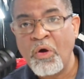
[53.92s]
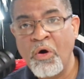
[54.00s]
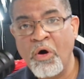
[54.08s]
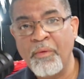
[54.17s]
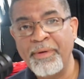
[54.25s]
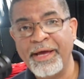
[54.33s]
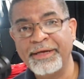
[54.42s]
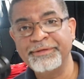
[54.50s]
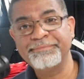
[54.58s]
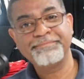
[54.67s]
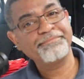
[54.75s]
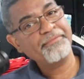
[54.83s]
Oh
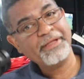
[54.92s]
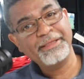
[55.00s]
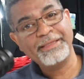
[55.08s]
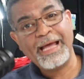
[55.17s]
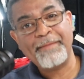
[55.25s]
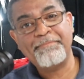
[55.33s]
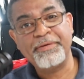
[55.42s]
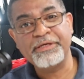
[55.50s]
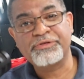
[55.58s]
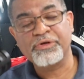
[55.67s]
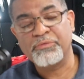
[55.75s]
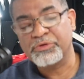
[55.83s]
man, that
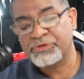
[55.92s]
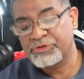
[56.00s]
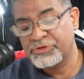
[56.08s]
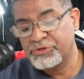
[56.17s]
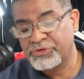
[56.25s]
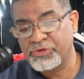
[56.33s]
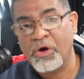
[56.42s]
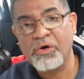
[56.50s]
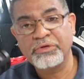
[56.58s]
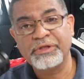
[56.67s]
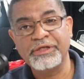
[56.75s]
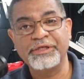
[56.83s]
pizza was
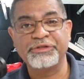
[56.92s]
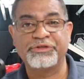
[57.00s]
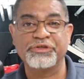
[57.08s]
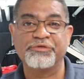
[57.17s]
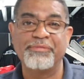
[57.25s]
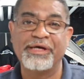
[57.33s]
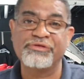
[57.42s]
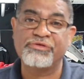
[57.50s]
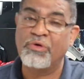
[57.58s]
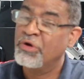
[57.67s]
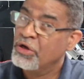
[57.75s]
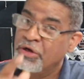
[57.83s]
so delicious, man.
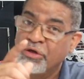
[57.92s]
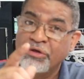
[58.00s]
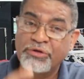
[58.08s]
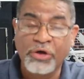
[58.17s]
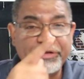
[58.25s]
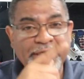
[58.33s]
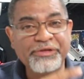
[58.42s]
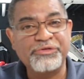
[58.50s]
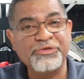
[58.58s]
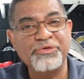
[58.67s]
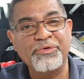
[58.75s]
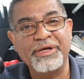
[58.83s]
So good day
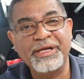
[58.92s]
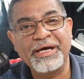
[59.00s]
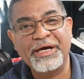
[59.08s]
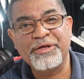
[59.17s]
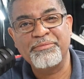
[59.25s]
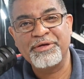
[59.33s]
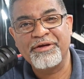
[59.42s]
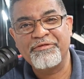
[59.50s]
to you and how you be,